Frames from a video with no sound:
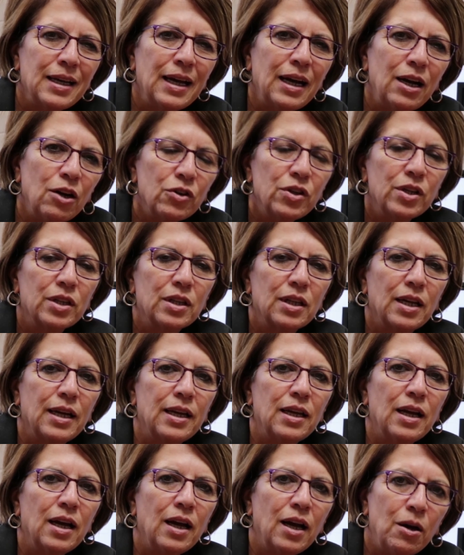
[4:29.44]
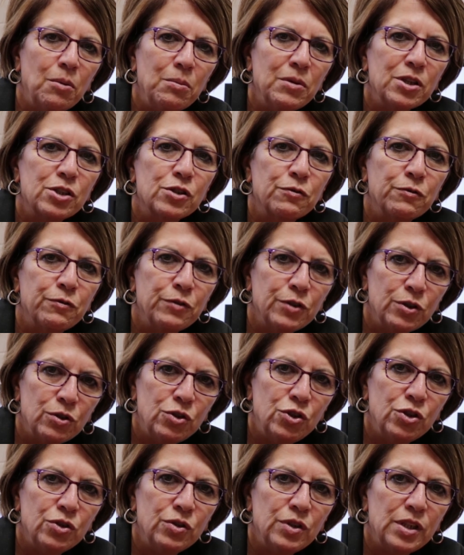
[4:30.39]
calculate how much
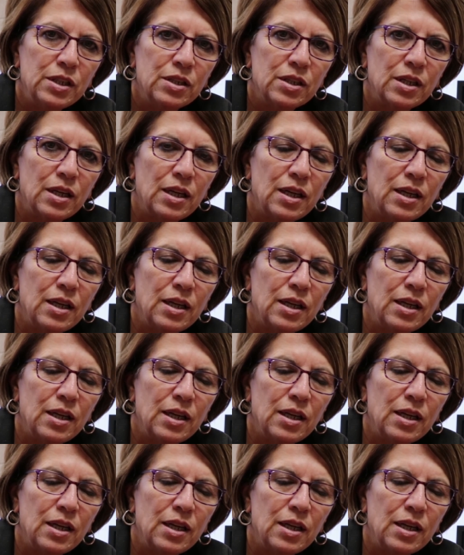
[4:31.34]
food you need to